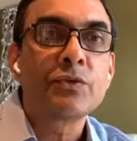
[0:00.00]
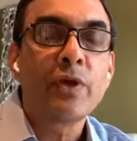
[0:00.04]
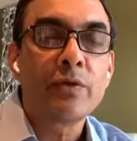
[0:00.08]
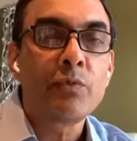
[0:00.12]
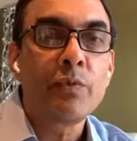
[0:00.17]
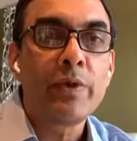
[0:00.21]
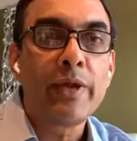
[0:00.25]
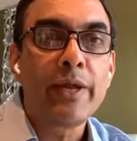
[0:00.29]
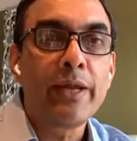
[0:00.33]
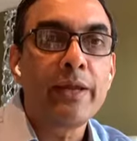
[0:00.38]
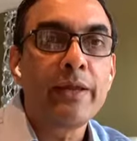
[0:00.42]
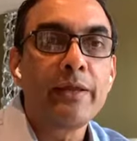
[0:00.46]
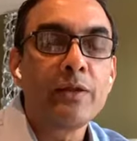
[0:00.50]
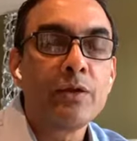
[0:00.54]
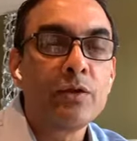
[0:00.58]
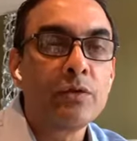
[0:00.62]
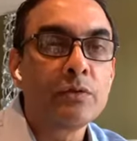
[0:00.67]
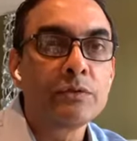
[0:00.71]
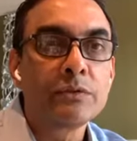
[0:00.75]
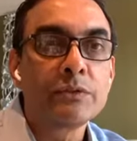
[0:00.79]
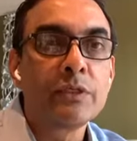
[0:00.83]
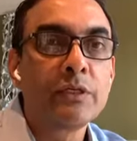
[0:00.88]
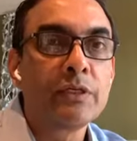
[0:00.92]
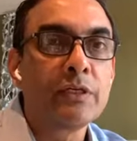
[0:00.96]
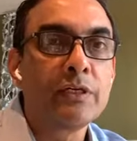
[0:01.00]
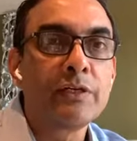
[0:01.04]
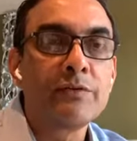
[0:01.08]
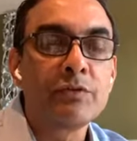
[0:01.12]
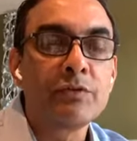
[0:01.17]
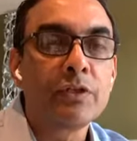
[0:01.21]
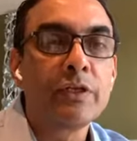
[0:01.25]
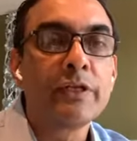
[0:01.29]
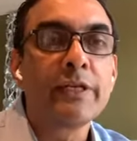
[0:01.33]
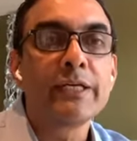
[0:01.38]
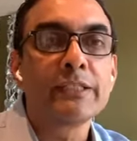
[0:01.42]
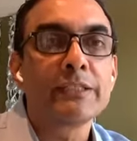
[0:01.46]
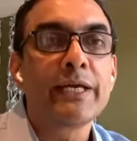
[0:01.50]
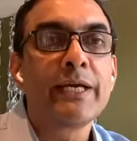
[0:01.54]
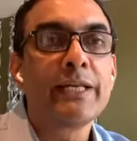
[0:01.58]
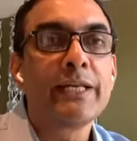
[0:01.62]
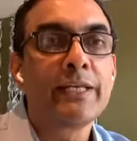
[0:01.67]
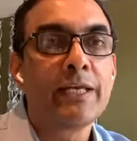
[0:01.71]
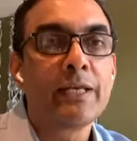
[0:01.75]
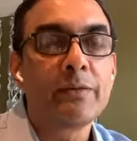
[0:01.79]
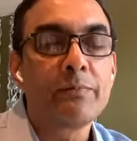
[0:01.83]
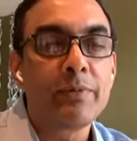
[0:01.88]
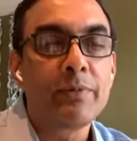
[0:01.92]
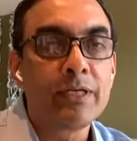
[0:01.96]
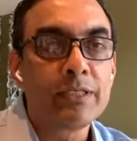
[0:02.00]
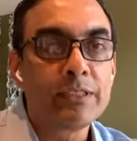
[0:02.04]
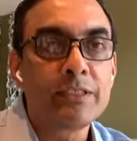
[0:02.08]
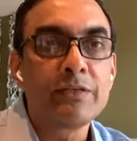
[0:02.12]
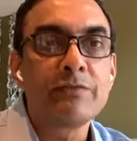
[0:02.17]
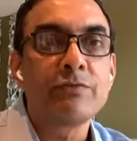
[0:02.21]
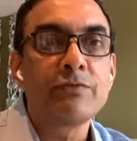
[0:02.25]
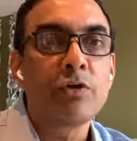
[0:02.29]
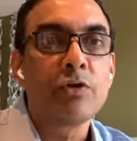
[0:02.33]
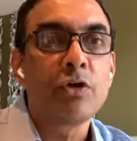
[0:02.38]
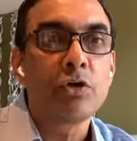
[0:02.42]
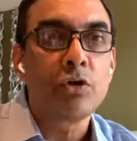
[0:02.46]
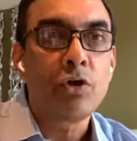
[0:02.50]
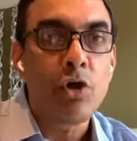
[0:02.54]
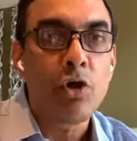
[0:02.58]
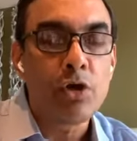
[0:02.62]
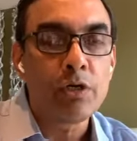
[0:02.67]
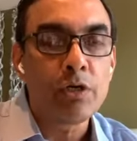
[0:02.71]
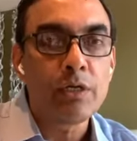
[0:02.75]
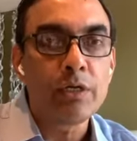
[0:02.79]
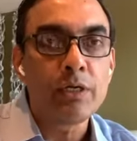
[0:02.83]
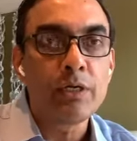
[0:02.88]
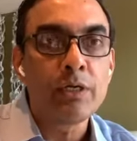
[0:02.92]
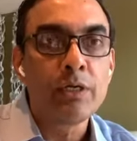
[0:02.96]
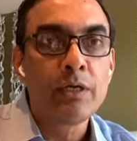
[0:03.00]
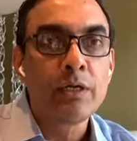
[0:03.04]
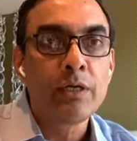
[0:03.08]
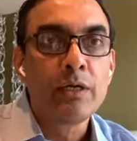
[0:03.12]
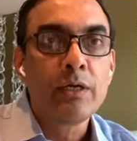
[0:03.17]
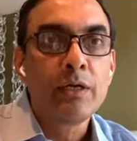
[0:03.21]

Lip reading: runway, certainly for the next 18 months, if not longer,